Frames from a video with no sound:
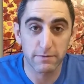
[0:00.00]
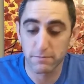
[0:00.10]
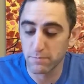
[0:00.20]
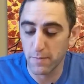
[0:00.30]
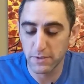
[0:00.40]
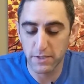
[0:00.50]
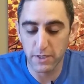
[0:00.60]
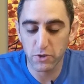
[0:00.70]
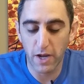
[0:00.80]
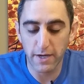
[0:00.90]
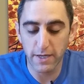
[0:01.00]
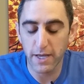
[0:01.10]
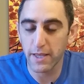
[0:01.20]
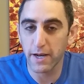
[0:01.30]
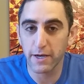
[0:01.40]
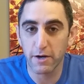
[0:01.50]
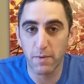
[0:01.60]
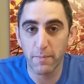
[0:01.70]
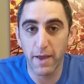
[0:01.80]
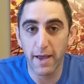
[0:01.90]
maybe seen a good idea that I carry in
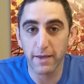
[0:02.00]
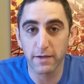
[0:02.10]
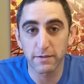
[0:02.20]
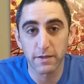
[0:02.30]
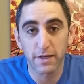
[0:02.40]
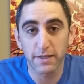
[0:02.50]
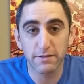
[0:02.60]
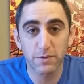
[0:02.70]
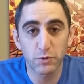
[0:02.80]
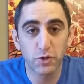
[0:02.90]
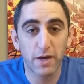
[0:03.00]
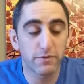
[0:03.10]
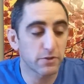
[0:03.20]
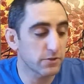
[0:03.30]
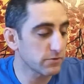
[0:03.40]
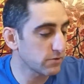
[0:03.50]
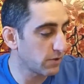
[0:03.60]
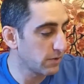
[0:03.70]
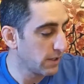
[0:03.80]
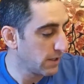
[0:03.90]
my bag, and I'd like to see what you have in yours.
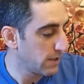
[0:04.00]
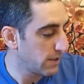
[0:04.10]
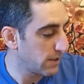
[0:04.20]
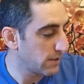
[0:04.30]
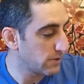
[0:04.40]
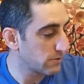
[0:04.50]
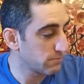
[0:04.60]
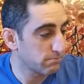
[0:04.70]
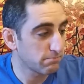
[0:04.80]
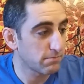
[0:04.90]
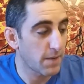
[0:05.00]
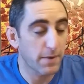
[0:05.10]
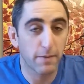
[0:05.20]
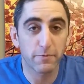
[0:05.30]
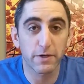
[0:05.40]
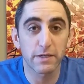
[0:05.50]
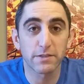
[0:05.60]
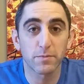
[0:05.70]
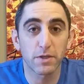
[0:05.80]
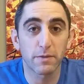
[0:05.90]
So just maybe I'm forgetting
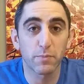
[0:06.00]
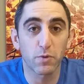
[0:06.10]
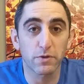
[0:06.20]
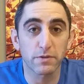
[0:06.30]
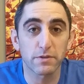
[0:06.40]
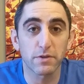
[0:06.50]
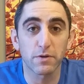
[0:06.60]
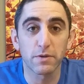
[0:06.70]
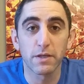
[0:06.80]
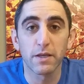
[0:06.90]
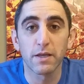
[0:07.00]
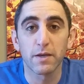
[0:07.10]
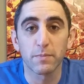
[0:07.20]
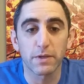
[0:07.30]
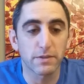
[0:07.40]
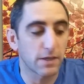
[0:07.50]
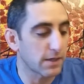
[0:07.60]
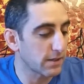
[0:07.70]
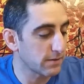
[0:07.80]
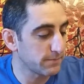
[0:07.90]
something important. So
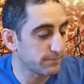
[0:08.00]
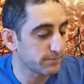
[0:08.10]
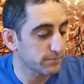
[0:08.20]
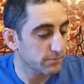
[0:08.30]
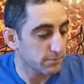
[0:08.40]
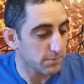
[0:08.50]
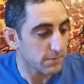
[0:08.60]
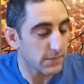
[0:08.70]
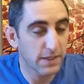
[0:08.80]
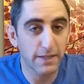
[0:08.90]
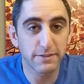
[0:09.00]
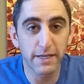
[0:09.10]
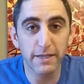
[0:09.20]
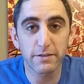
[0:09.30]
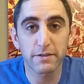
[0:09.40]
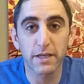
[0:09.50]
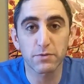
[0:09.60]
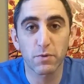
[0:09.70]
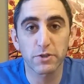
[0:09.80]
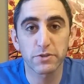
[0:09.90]
But that's it. Thanks
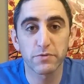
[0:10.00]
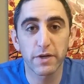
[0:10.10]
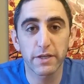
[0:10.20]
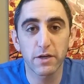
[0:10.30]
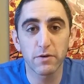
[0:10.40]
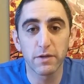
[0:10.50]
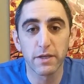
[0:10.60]
for watching the video.